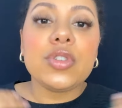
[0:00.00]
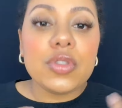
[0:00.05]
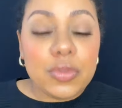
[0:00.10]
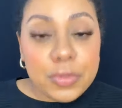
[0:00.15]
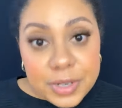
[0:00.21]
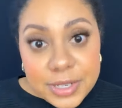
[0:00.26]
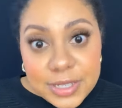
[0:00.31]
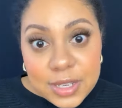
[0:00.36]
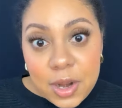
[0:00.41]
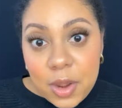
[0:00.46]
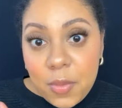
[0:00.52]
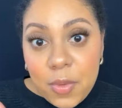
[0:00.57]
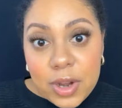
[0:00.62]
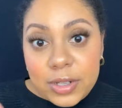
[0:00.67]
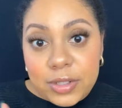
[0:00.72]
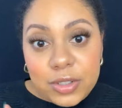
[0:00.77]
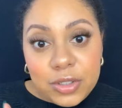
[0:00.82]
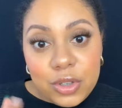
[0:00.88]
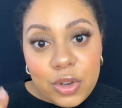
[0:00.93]
so the reason I
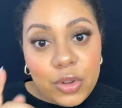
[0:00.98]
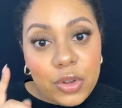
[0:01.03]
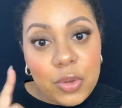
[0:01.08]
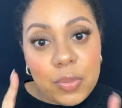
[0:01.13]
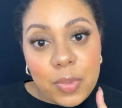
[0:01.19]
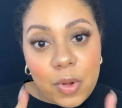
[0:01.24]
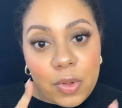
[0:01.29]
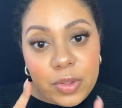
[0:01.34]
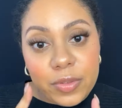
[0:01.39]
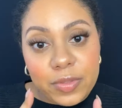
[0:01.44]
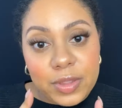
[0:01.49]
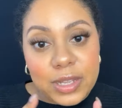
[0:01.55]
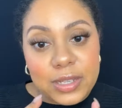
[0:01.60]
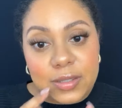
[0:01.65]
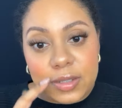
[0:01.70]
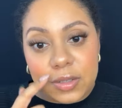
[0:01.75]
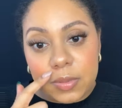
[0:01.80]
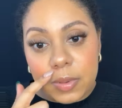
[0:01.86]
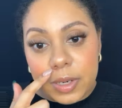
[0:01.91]
wanted to show you both of
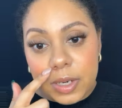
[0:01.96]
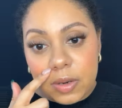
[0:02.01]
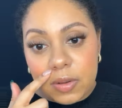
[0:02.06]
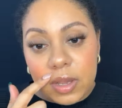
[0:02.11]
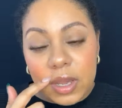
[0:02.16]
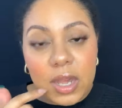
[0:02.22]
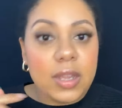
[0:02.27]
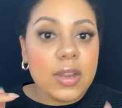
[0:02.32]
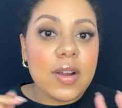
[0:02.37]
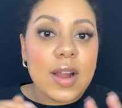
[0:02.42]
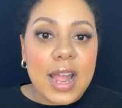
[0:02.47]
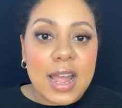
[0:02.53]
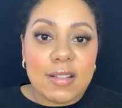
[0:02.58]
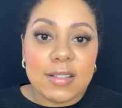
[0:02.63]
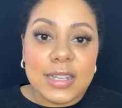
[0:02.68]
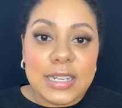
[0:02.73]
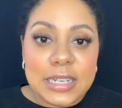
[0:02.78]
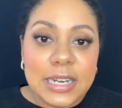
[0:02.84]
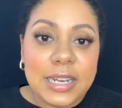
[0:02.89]
these is when you get your
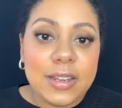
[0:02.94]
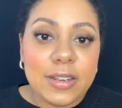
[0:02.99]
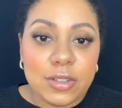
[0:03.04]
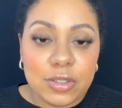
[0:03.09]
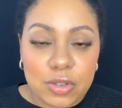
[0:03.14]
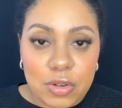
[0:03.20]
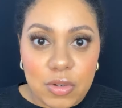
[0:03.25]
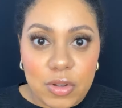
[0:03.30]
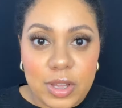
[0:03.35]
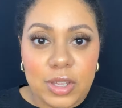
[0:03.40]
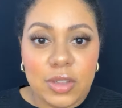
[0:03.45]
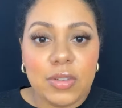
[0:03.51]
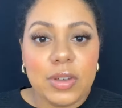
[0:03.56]
LED control kit,